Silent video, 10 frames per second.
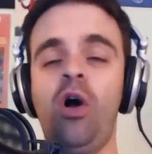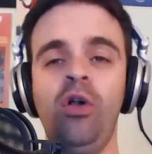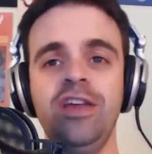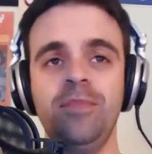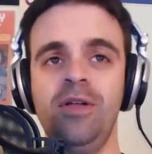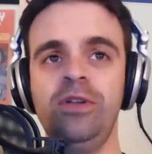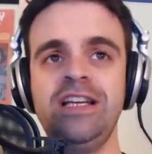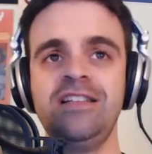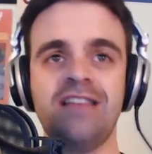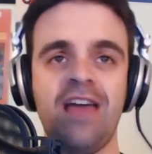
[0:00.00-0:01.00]
the
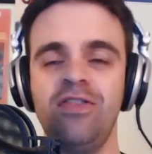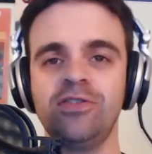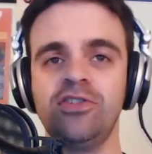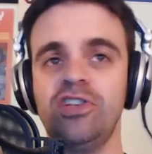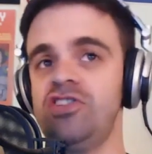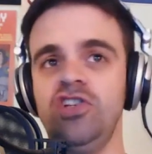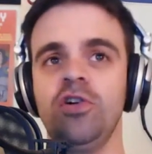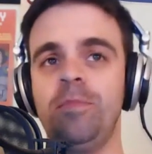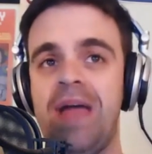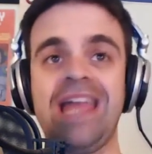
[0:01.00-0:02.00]
abilities, and those are just
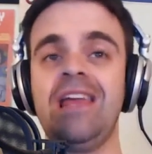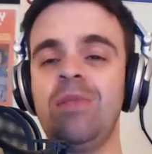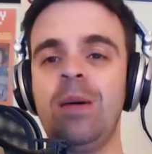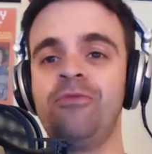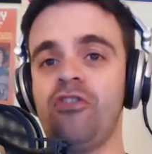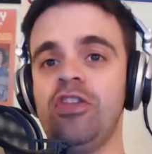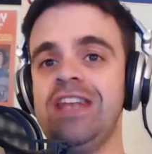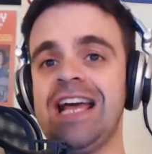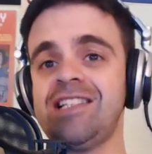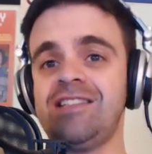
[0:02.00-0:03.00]
you're banking them for the
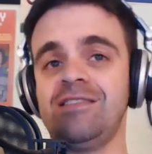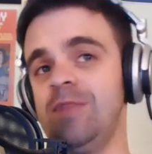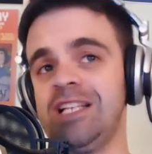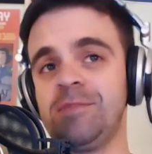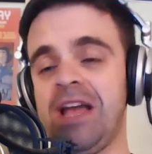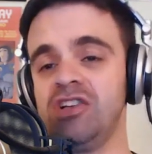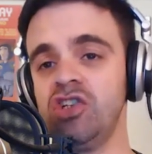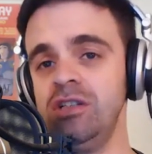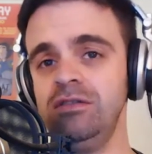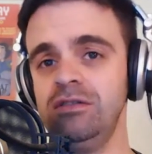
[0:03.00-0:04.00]
next expansion?